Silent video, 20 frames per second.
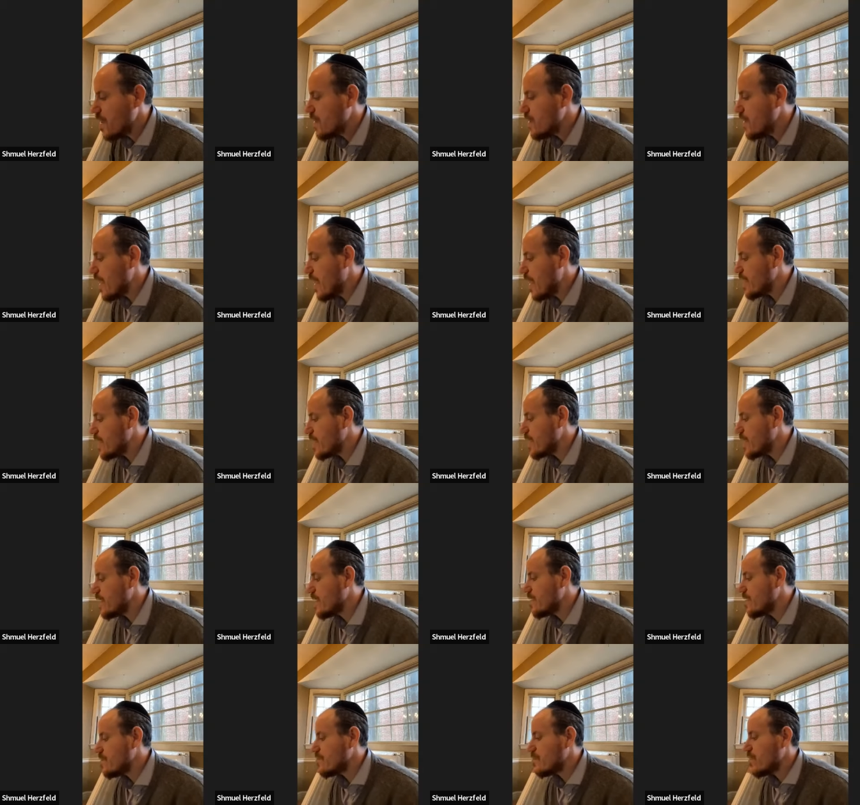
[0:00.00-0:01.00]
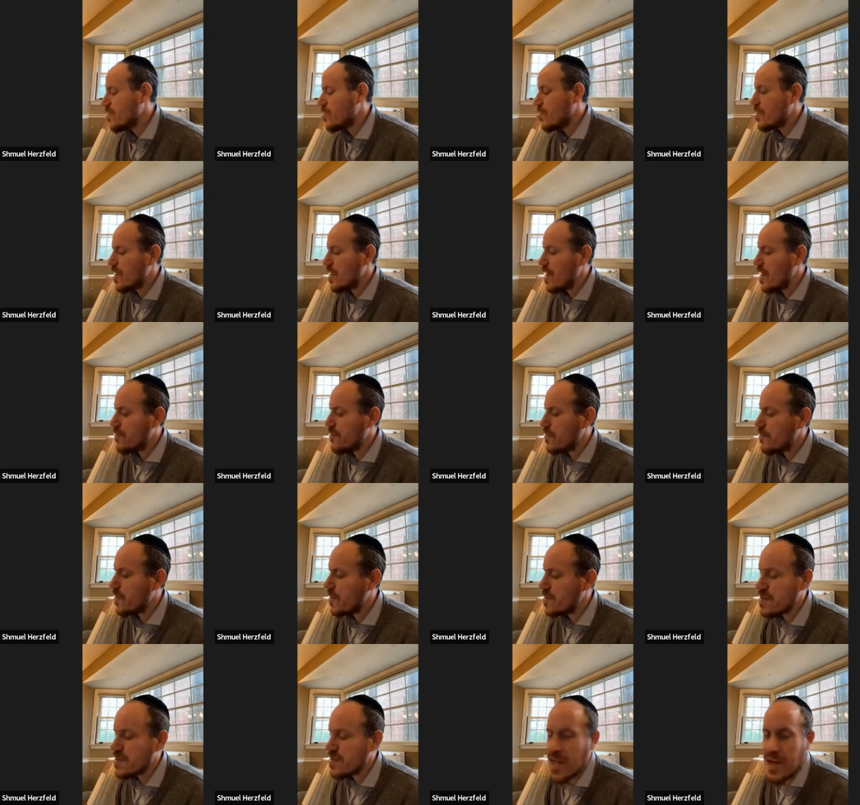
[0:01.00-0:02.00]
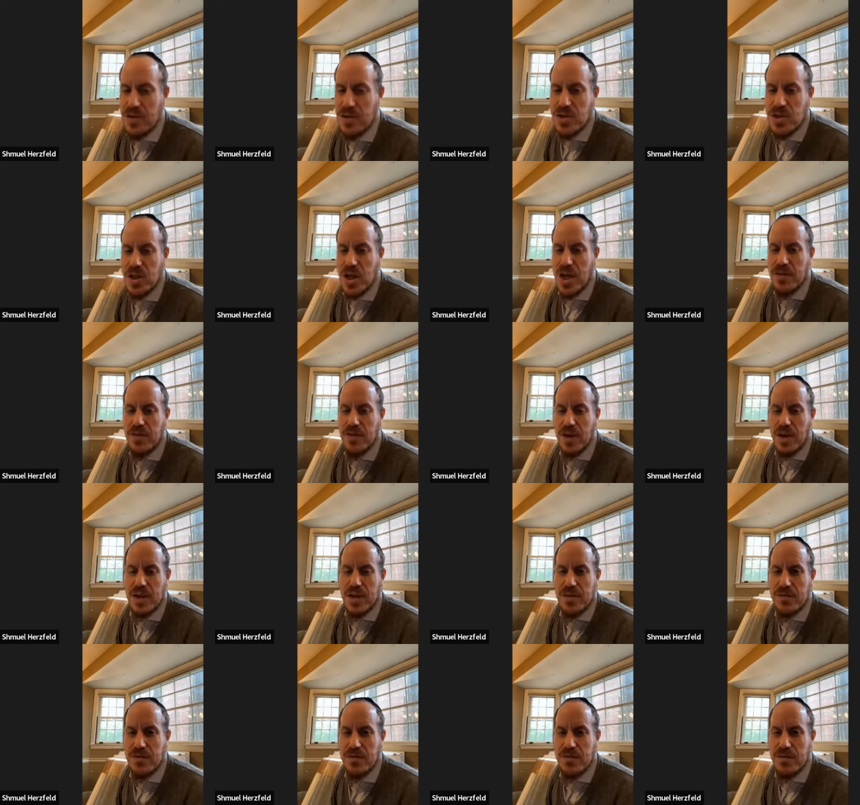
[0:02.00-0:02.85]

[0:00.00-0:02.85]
That he we learned that from a Gezerah Shava,